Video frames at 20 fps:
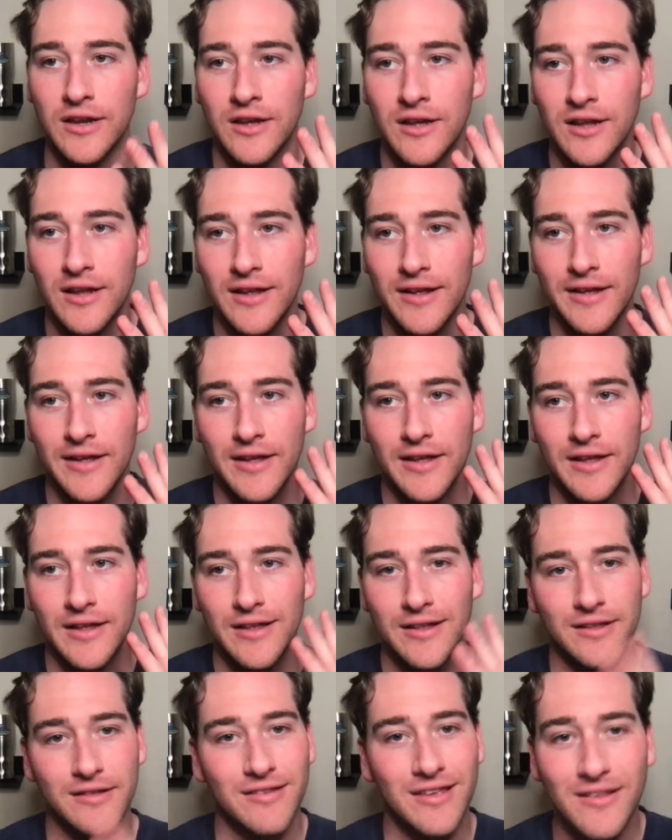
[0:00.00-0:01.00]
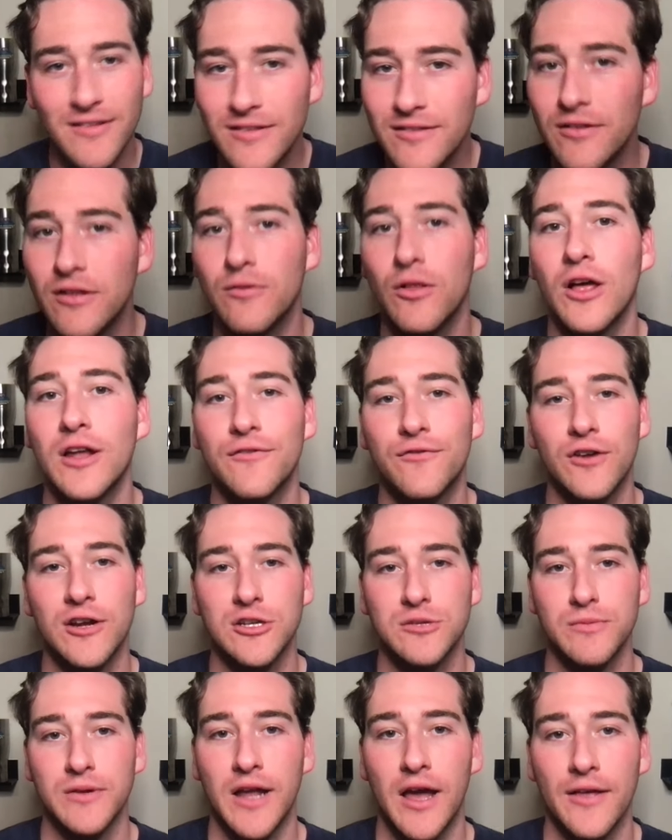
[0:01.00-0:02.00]
A lot of
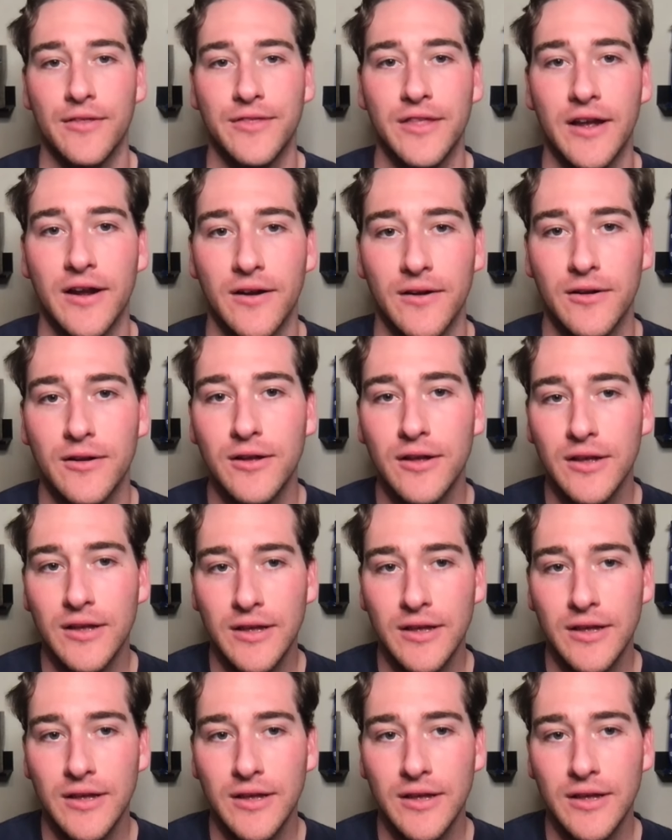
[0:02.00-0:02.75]
freshmen out there.